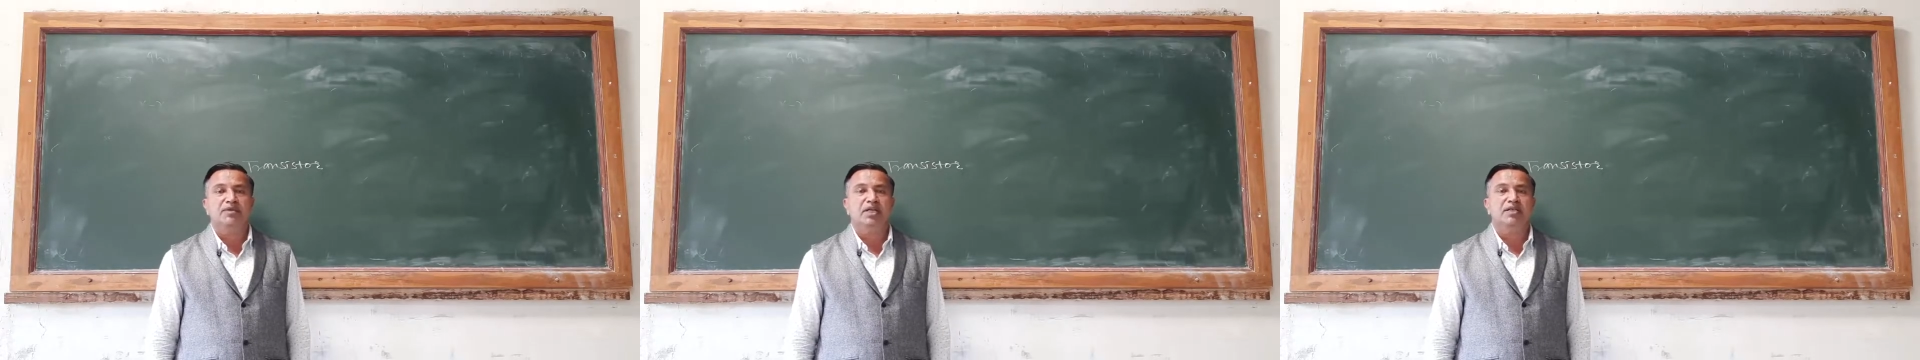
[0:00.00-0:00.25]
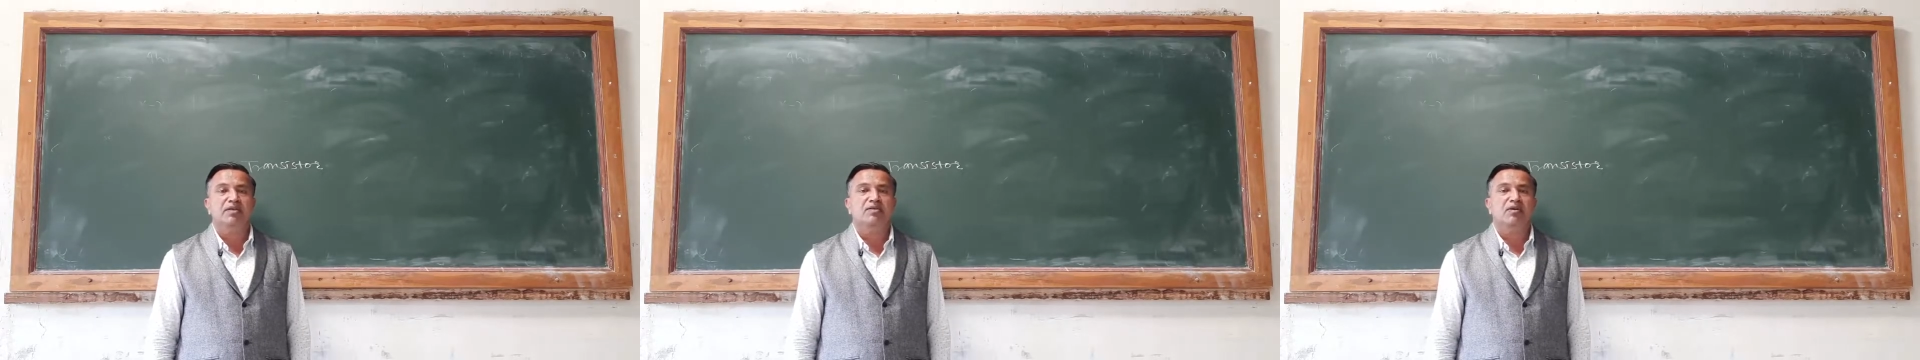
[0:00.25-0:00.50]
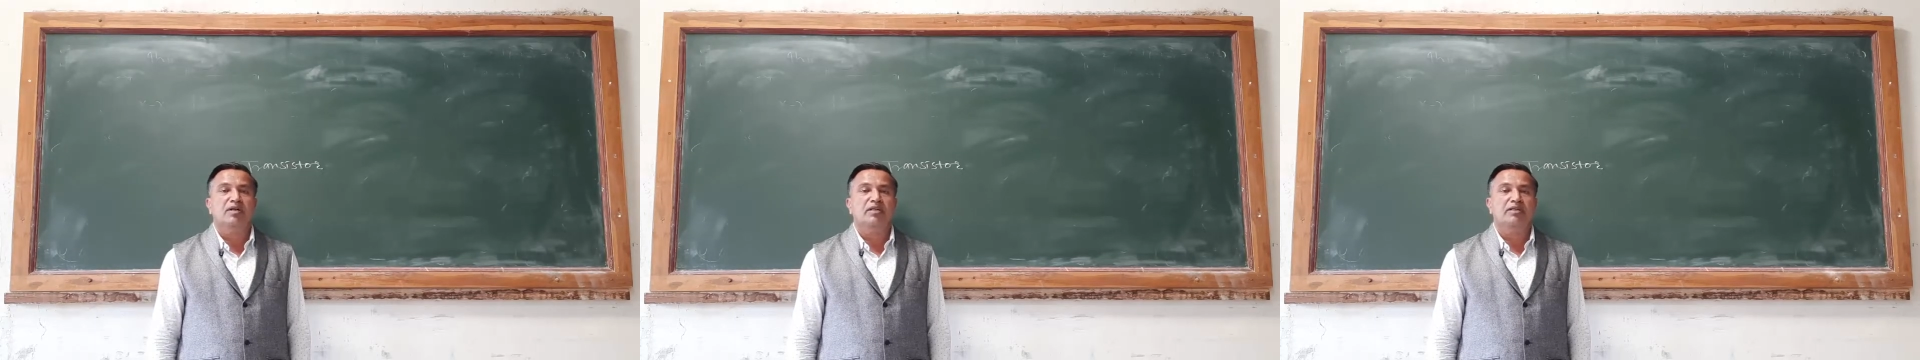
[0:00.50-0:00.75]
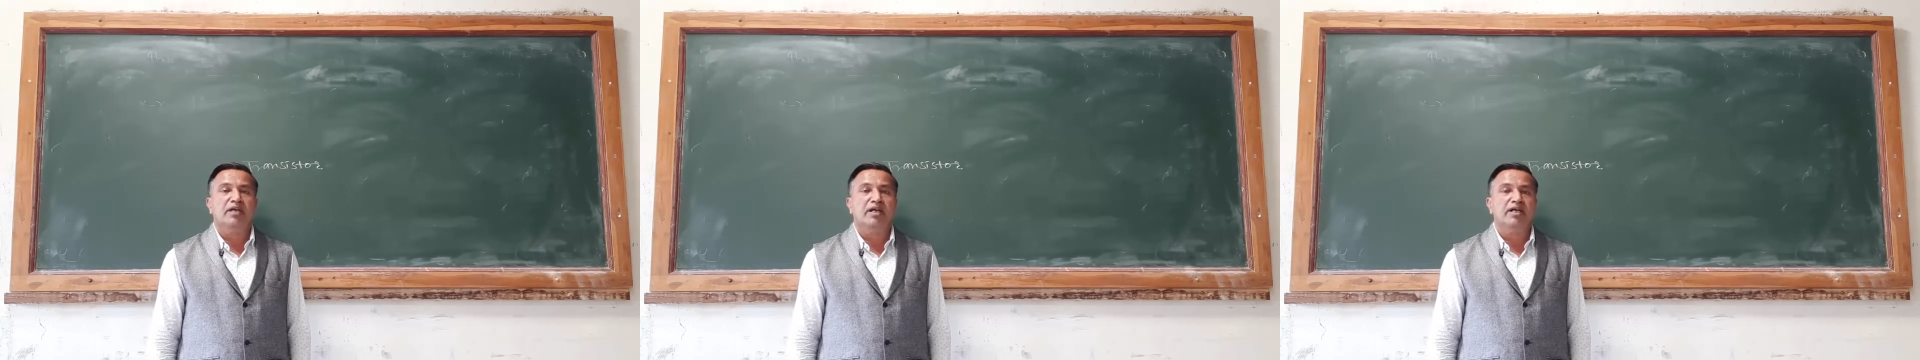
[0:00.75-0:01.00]
that is called
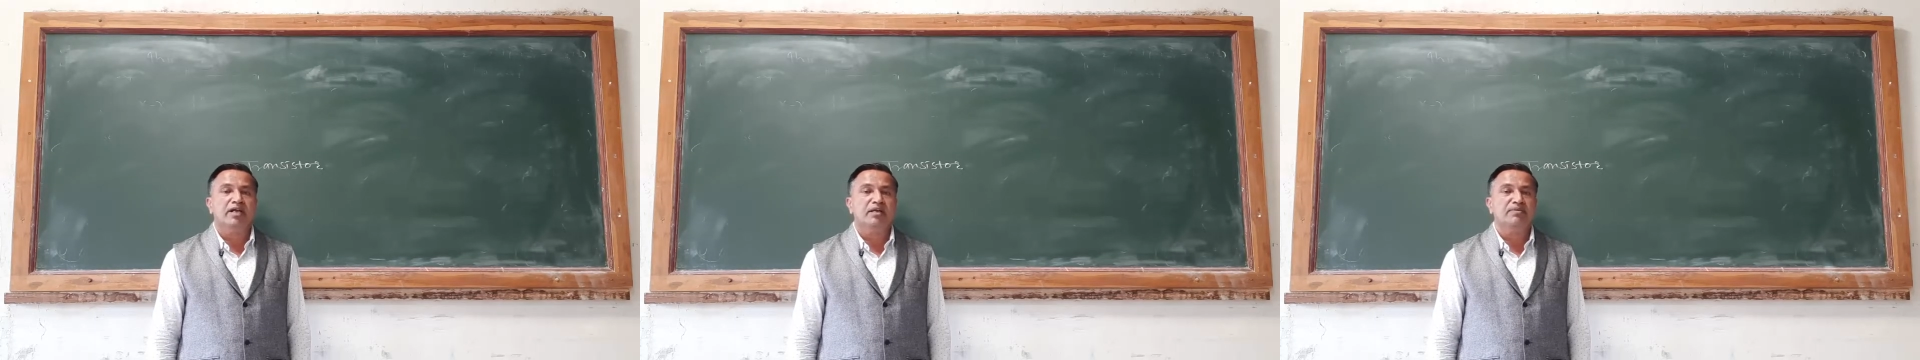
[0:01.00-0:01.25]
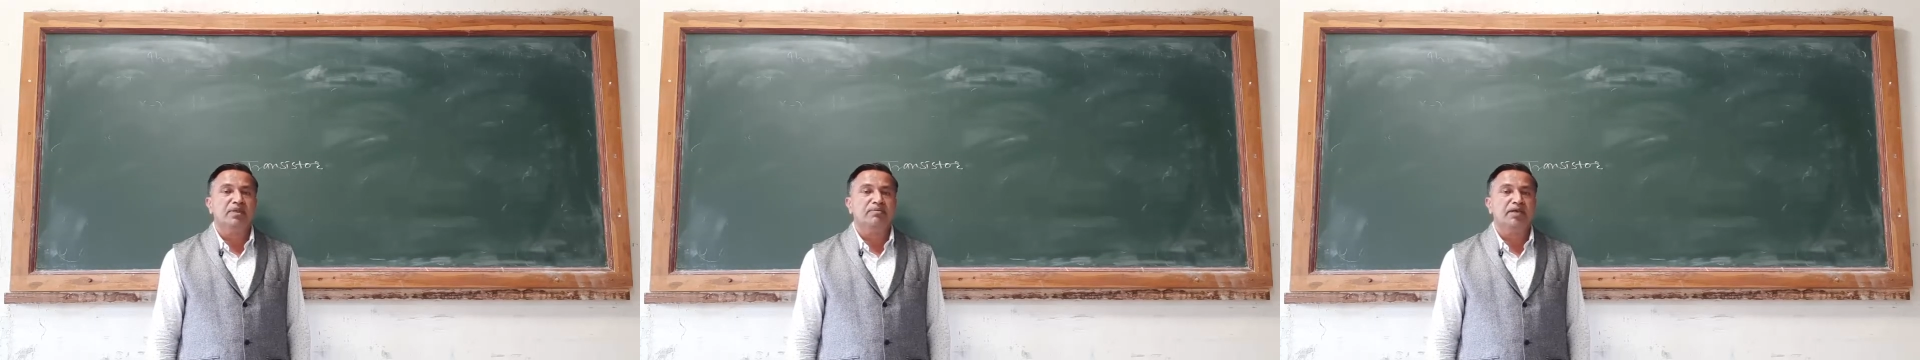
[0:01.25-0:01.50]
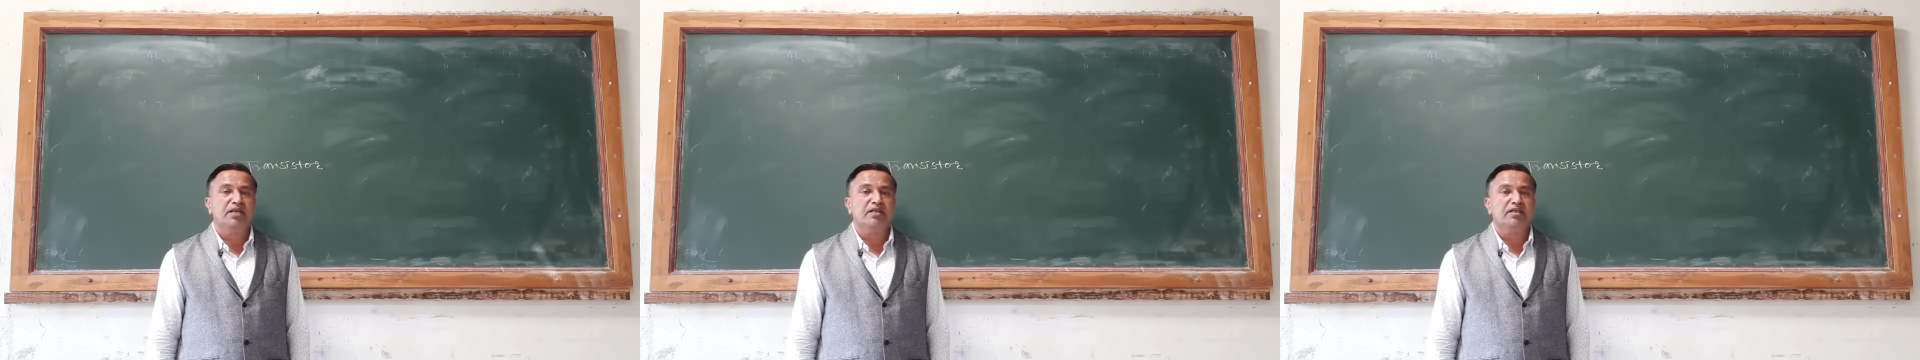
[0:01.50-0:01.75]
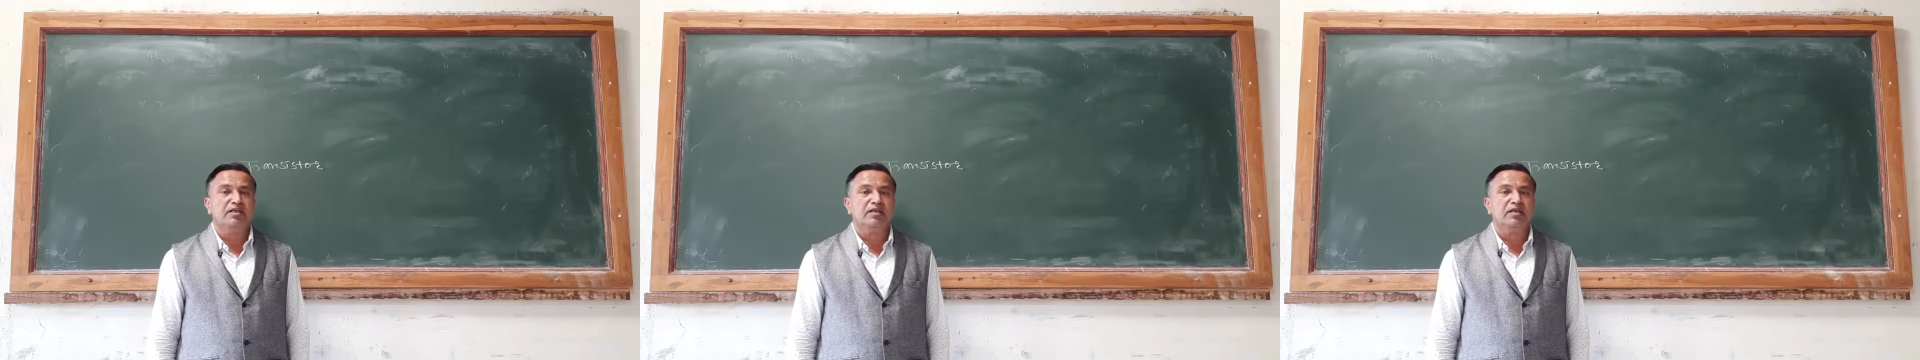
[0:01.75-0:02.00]
the N-type
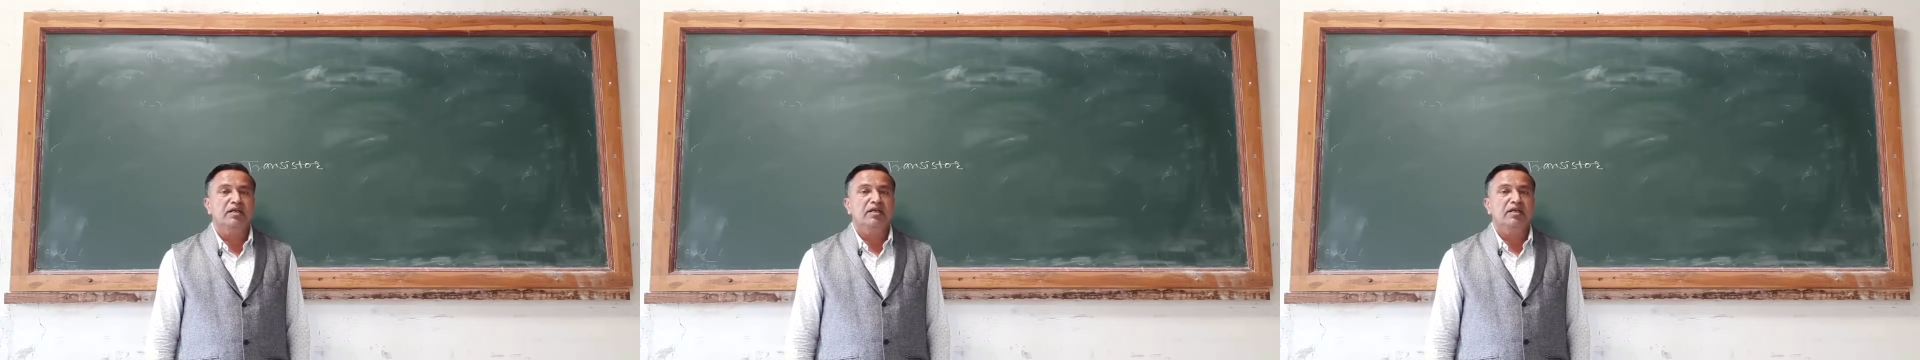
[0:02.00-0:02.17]
semiconductor.